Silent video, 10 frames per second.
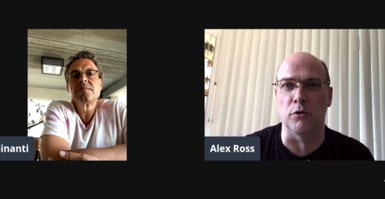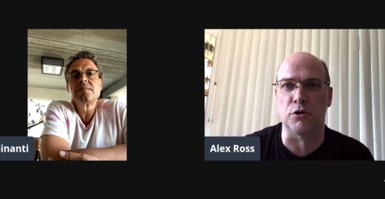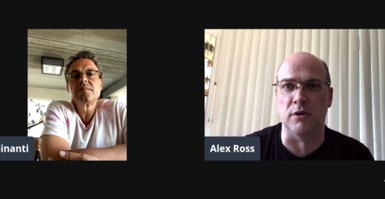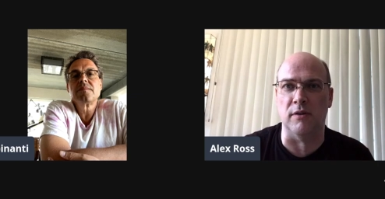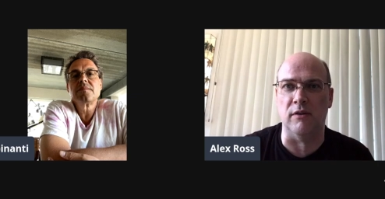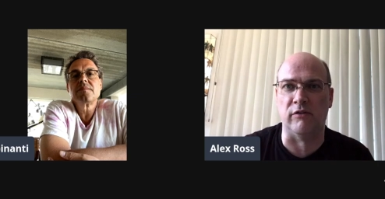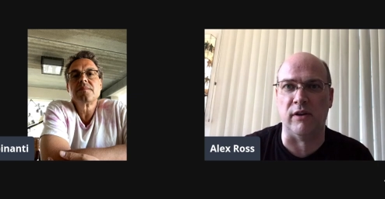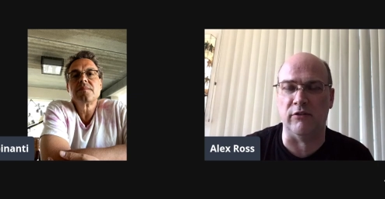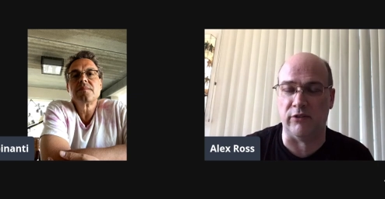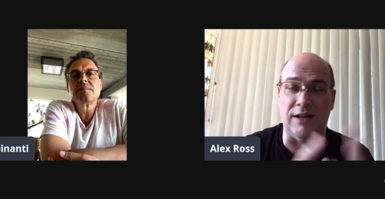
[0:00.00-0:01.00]
Speaker 1: version of these
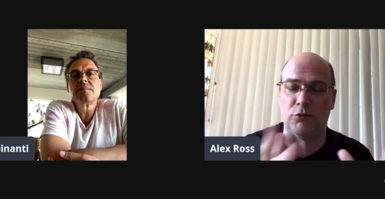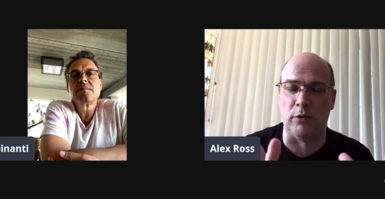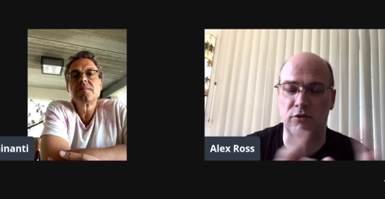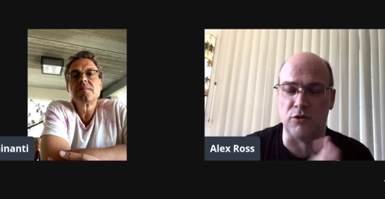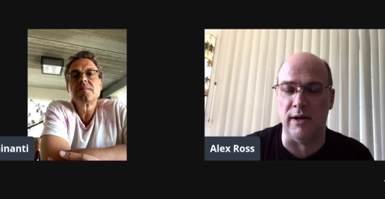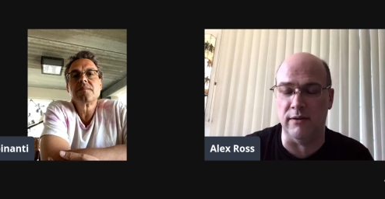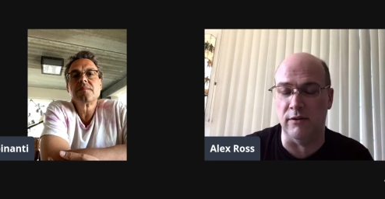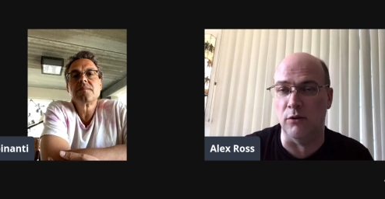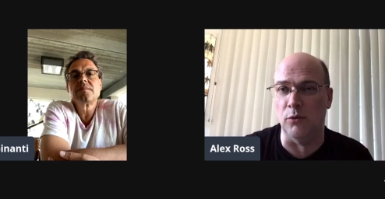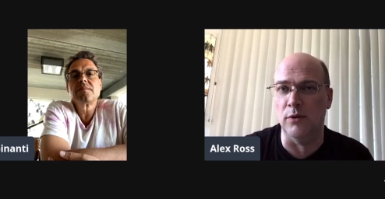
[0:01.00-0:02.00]
things.
Speaker 2: And
Speaker 1: that's what I tried to
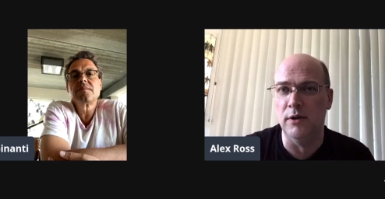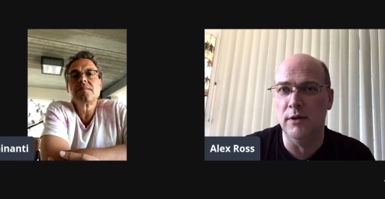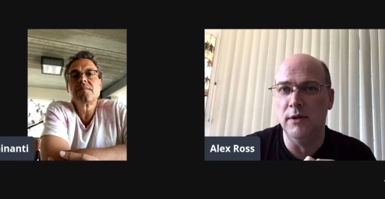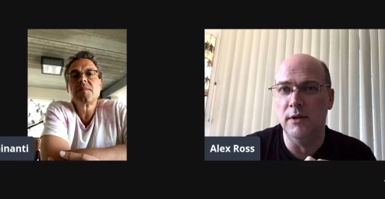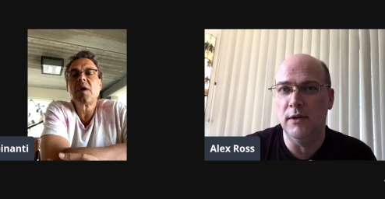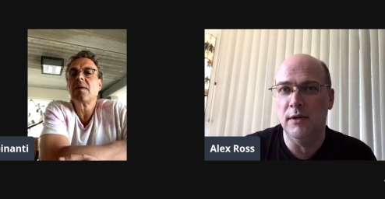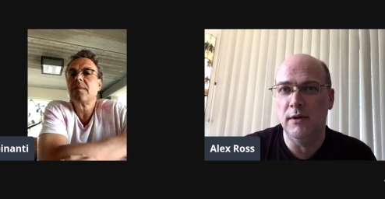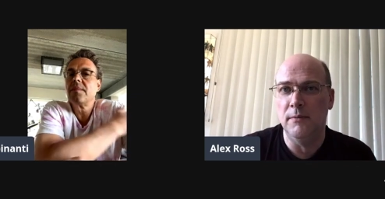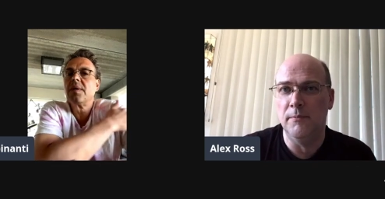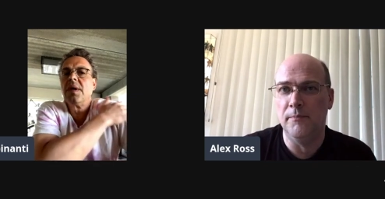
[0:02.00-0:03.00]
do.
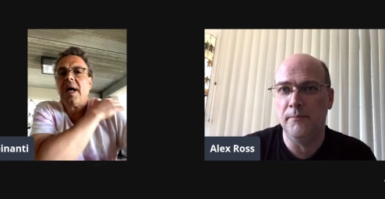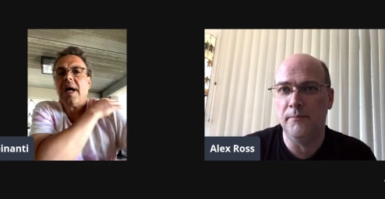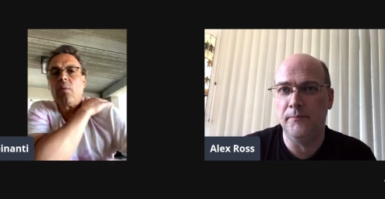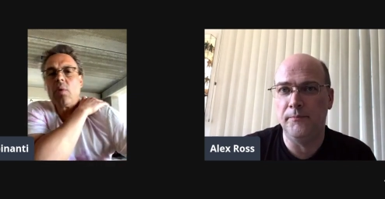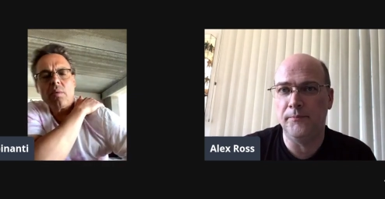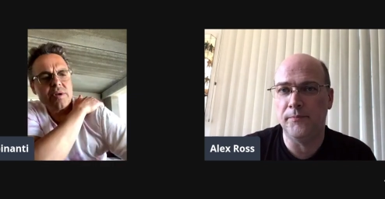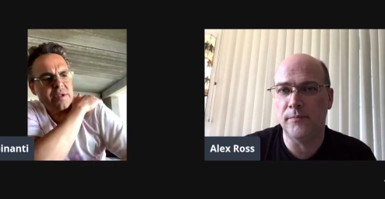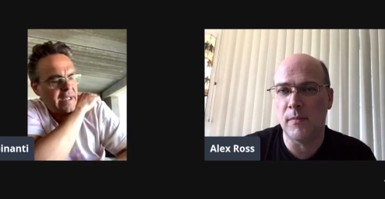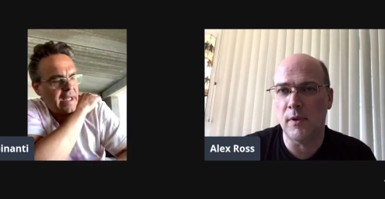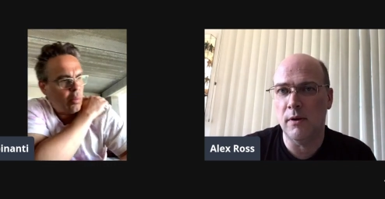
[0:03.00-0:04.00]
And what
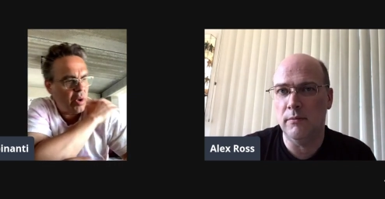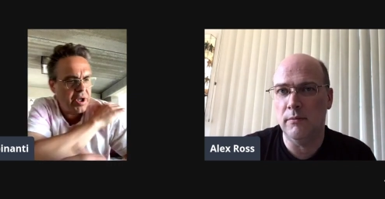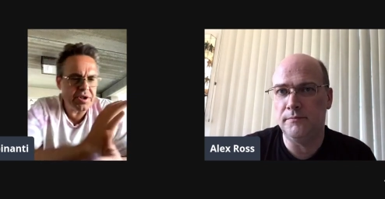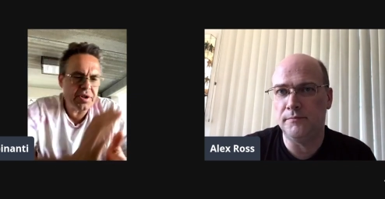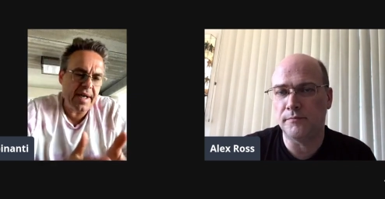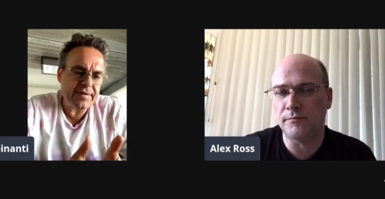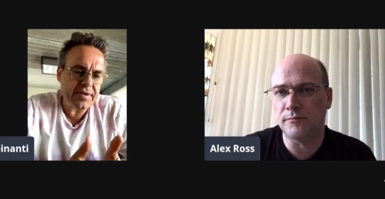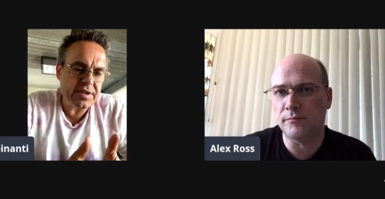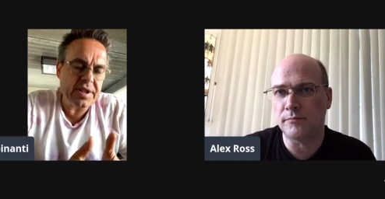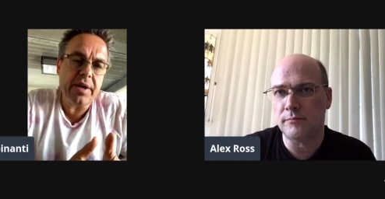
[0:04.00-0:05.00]
was, now what did you have
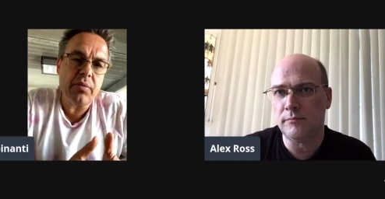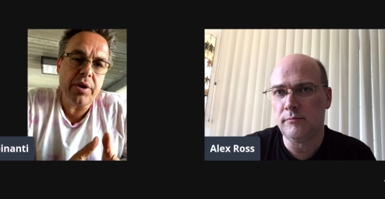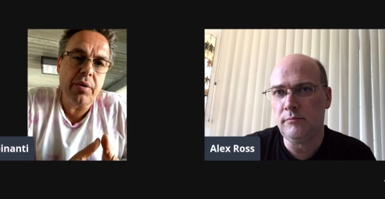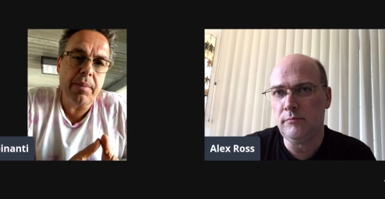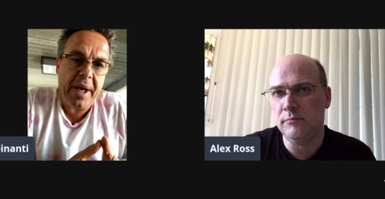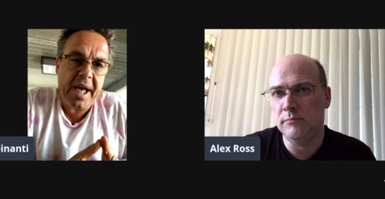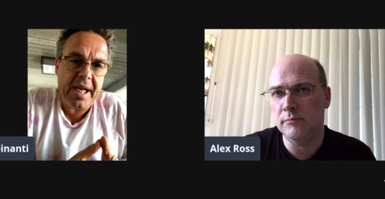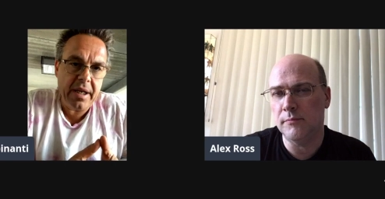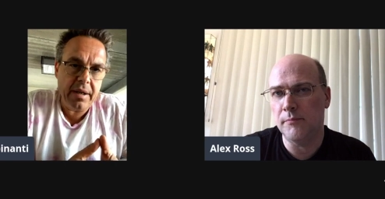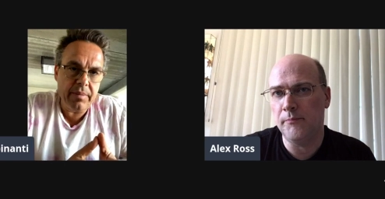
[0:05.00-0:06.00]
to
Speaker 2: state when you were
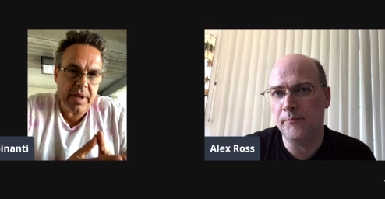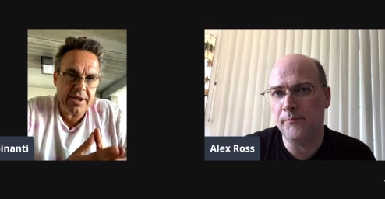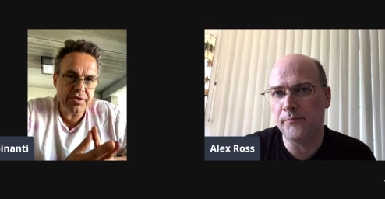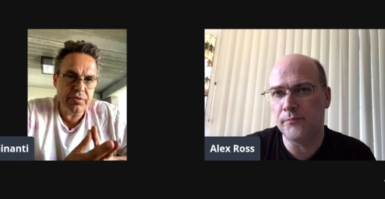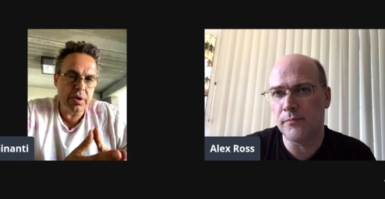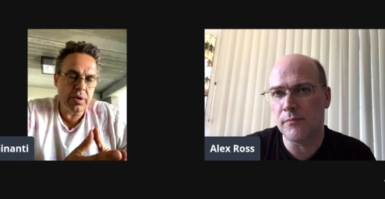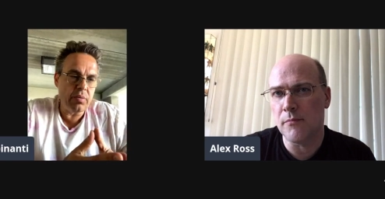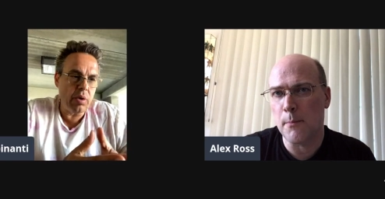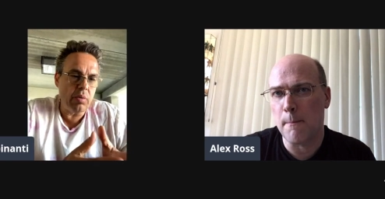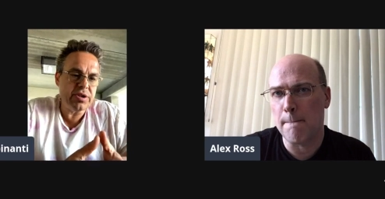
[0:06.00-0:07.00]
painting them, as you were,
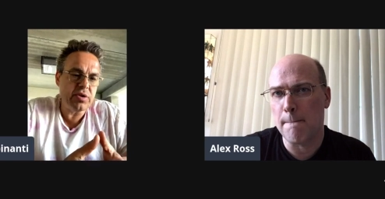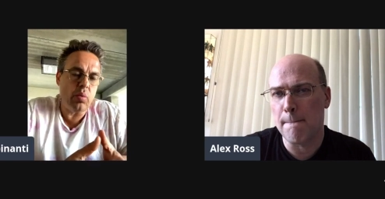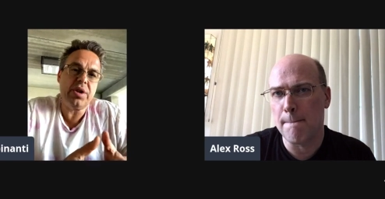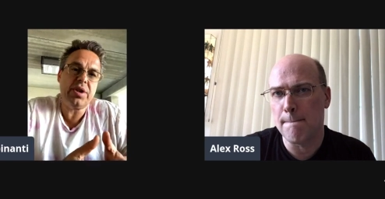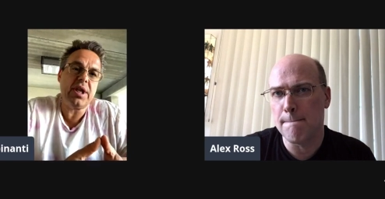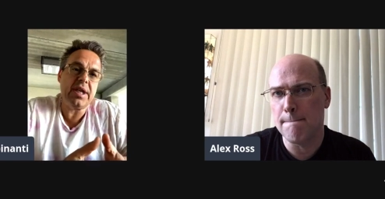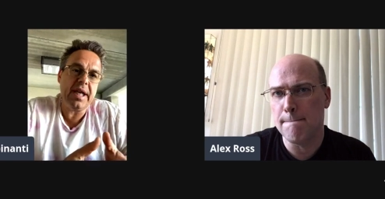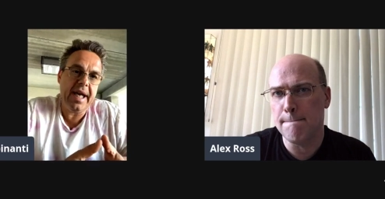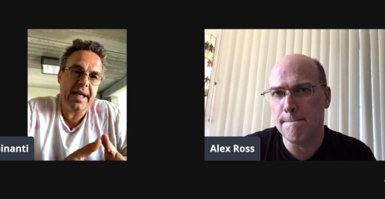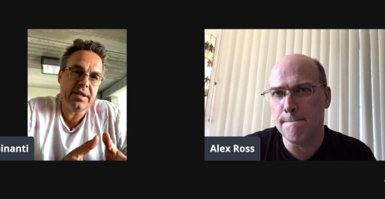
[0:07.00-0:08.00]
what was the one thing
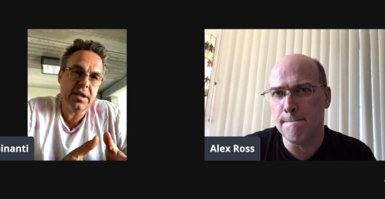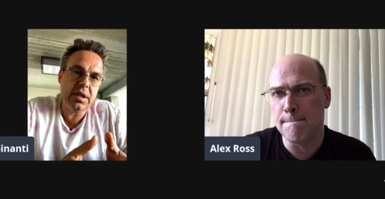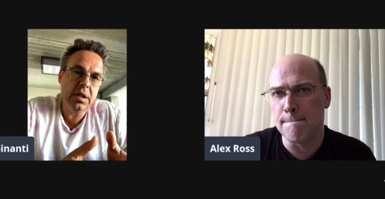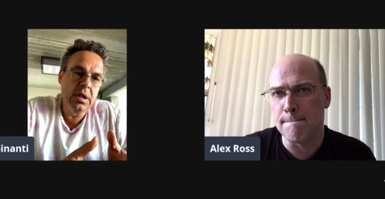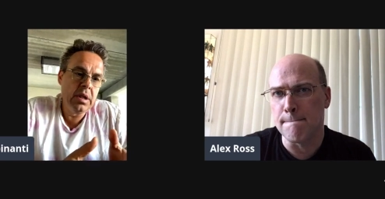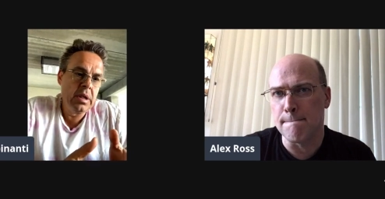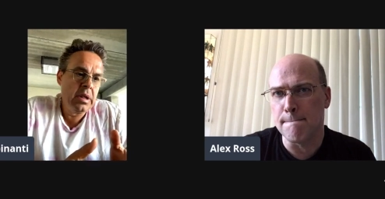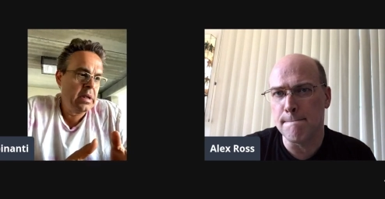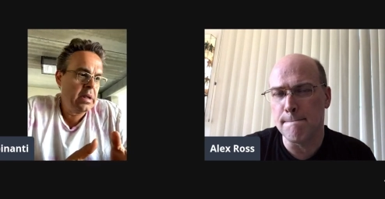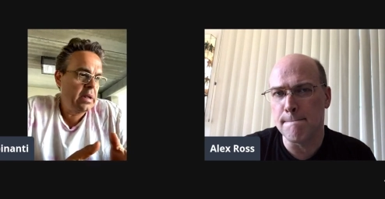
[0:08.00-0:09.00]
that had to,
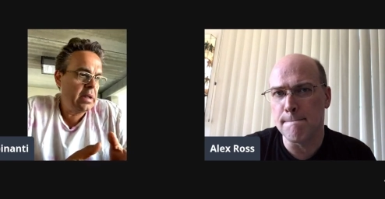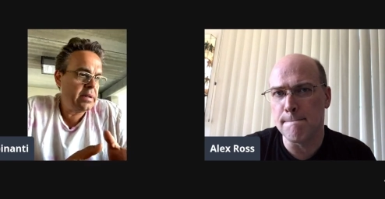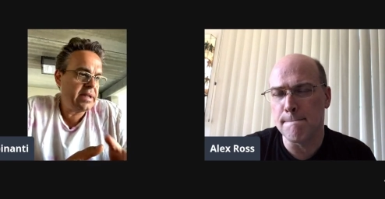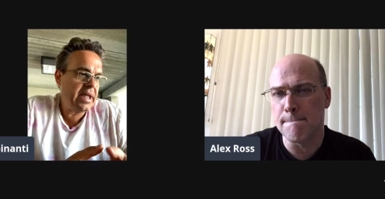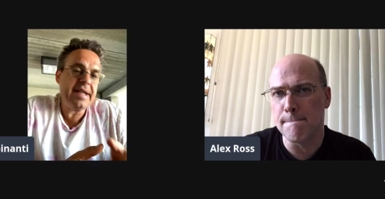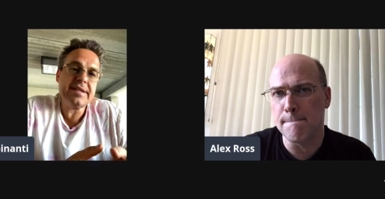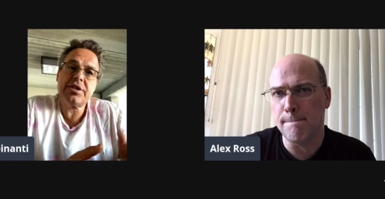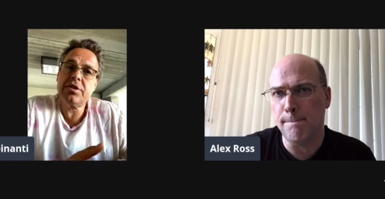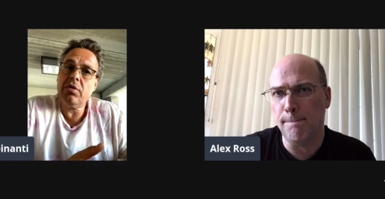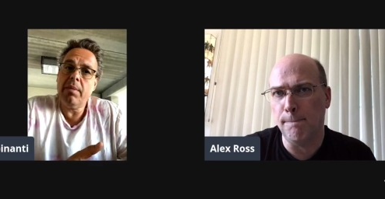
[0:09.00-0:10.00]
that had to
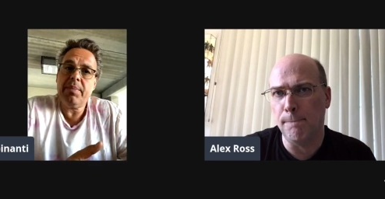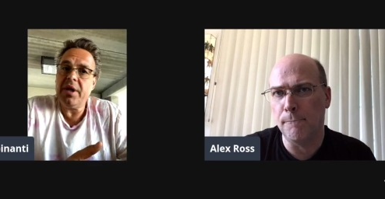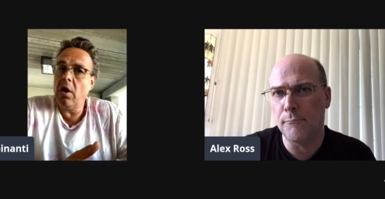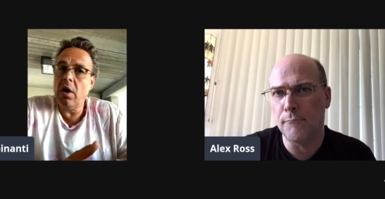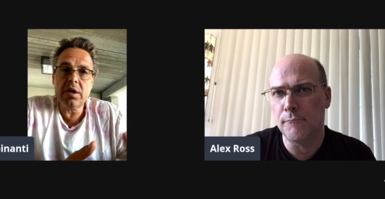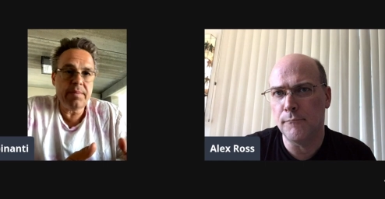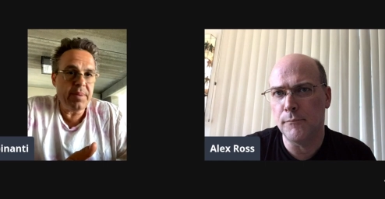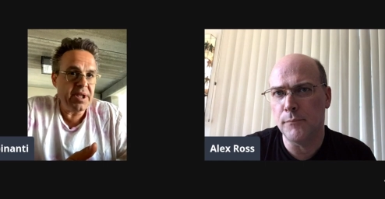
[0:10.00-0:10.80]
show up in all the